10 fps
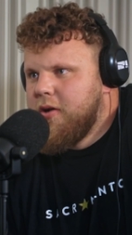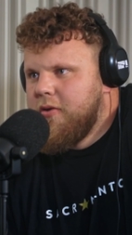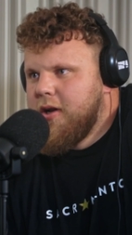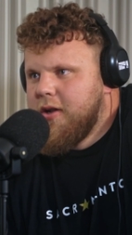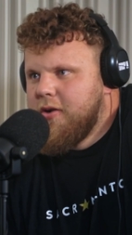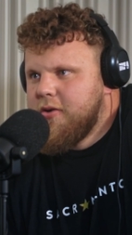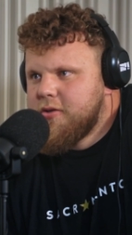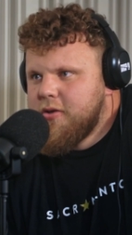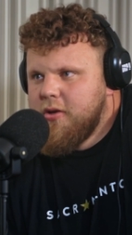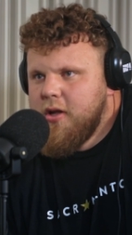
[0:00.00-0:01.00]
Really, you know.
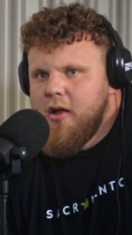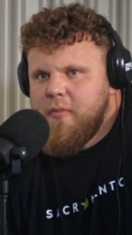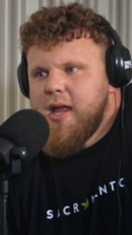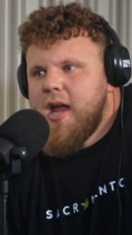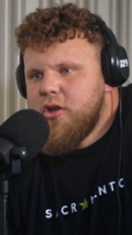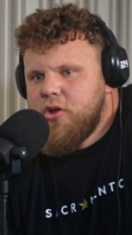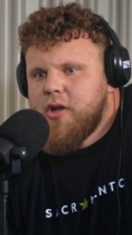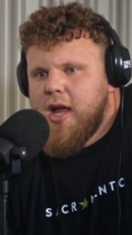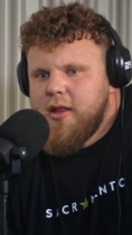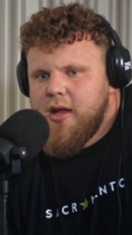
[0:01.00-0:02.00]
So, but yeah, you do
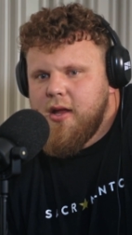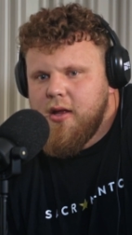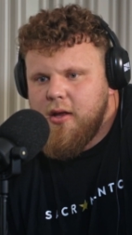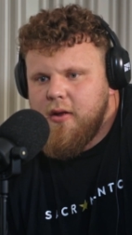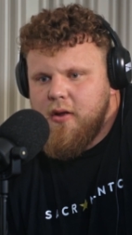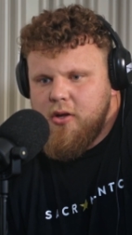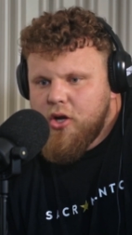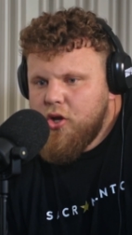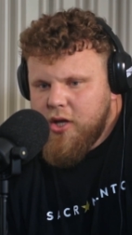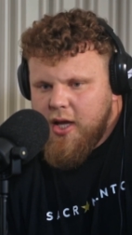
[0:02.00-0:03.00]
get the
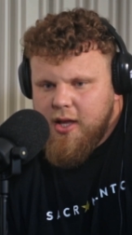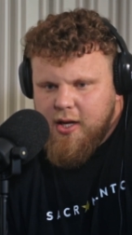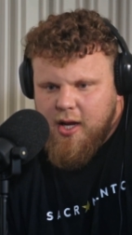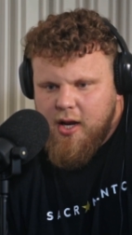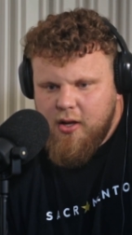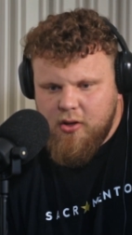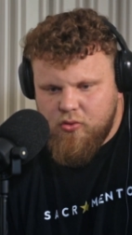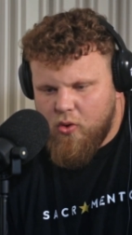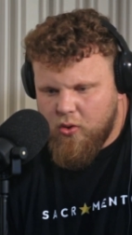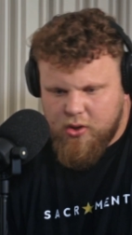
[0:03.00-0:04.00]
kind of
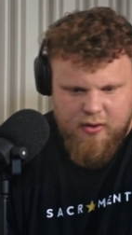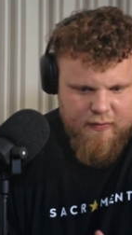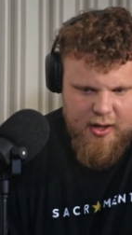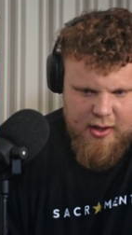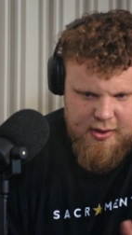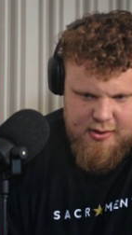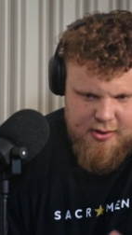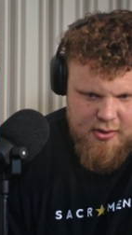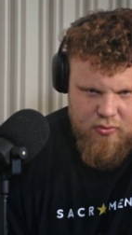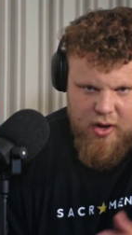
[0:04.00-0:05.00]
rogue
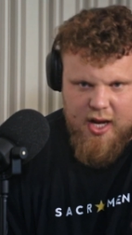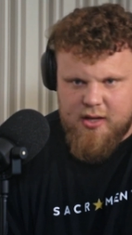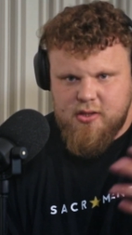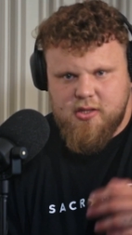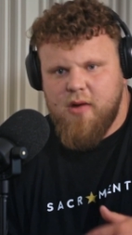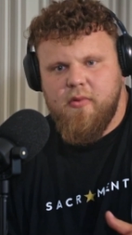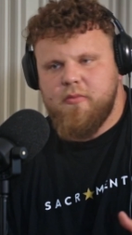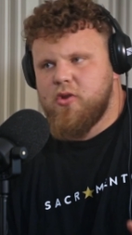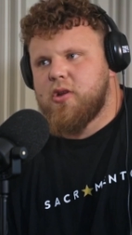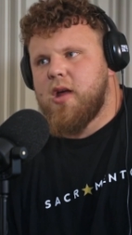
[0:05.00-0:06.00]
fitness reign. Some of
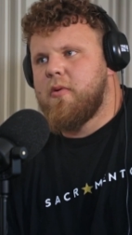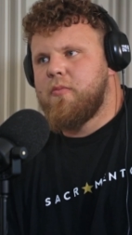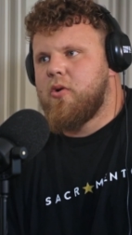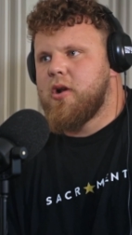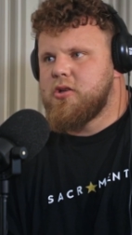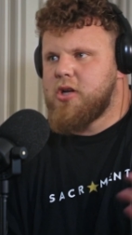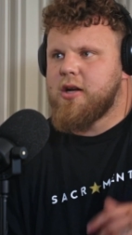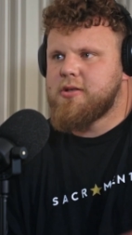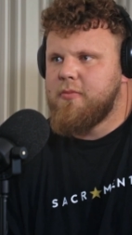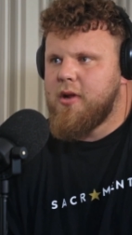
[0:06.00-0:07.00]
them do come on board and
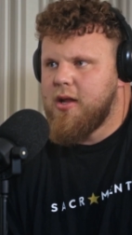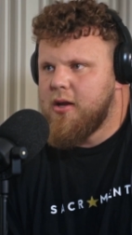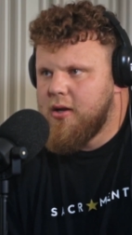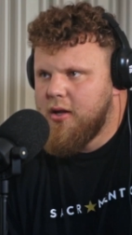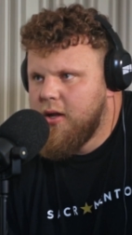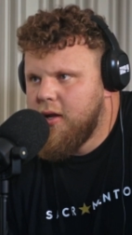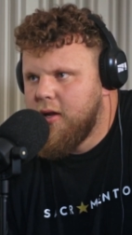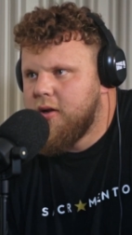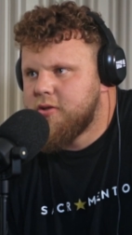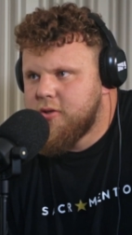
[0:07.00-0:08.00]
chuck some money in.
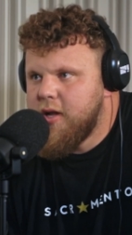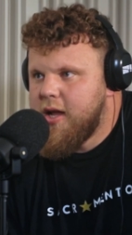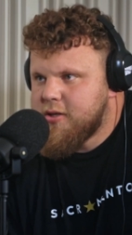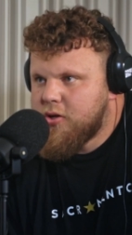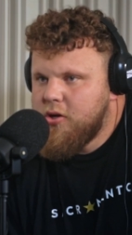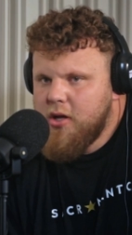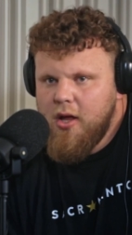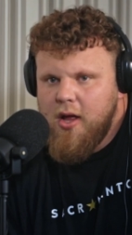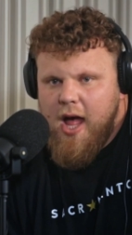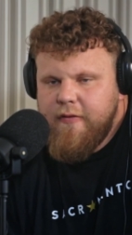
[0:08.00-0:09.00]
You know. So yeah, it's good.
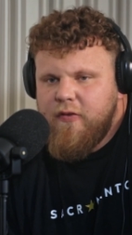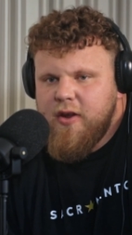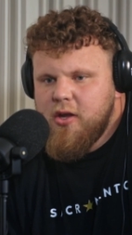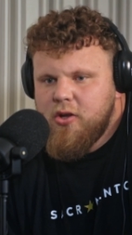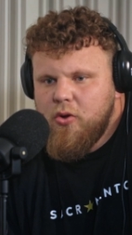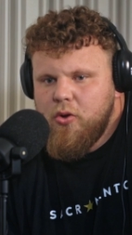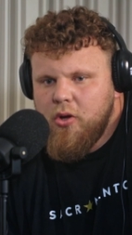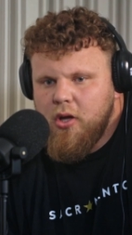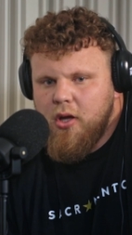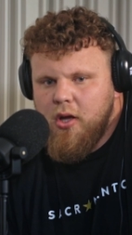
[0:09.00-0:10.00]
Everything you
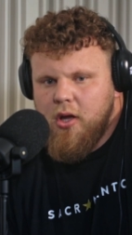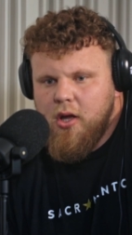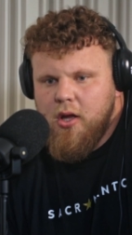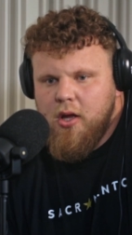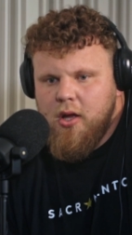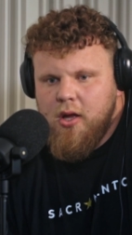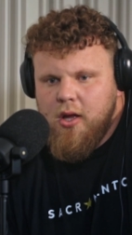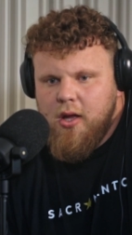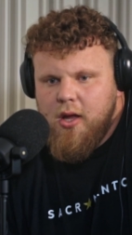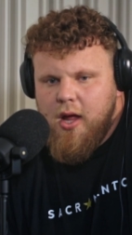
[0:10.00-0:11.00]
do,
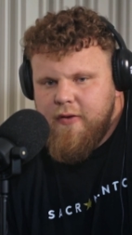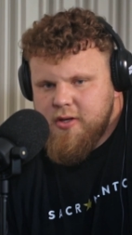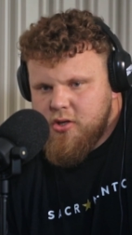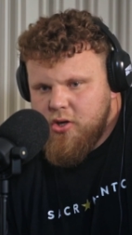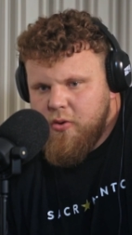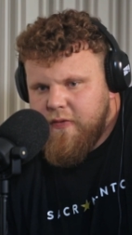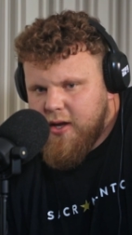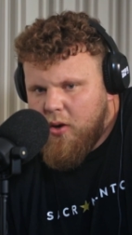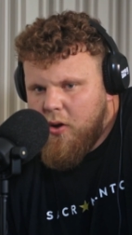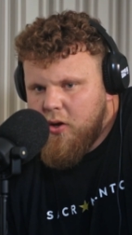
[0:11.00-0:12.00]
if it's to do with
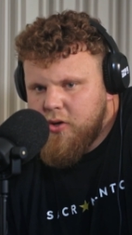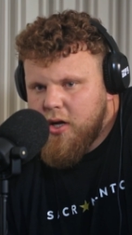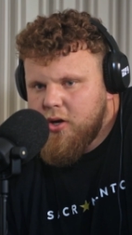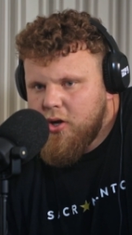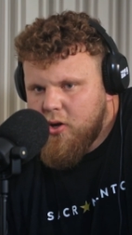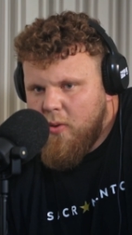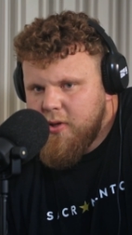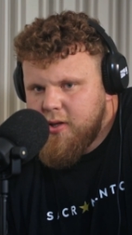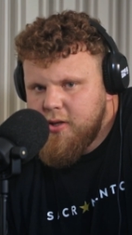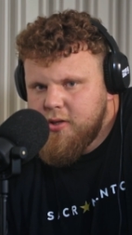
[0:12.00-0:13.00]
like a world record or
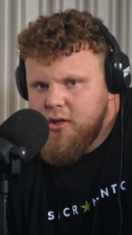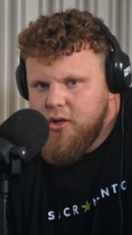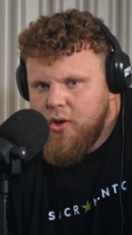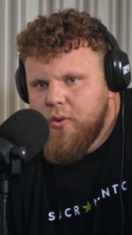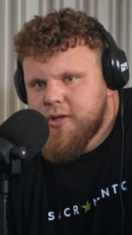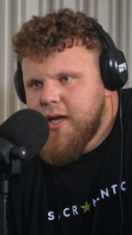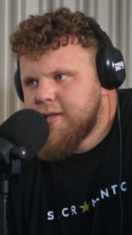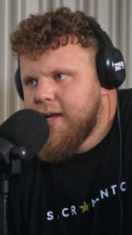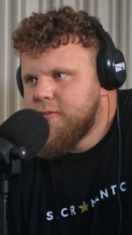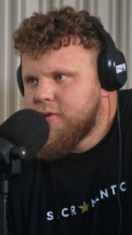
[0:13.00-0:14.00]
competition, you always get
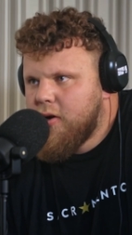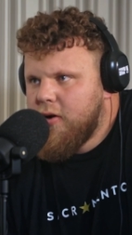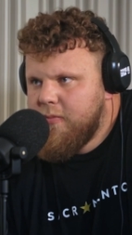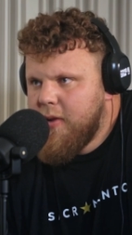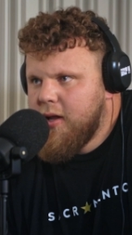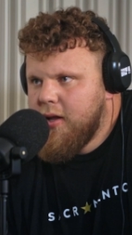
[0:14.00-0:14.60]
some sort of money.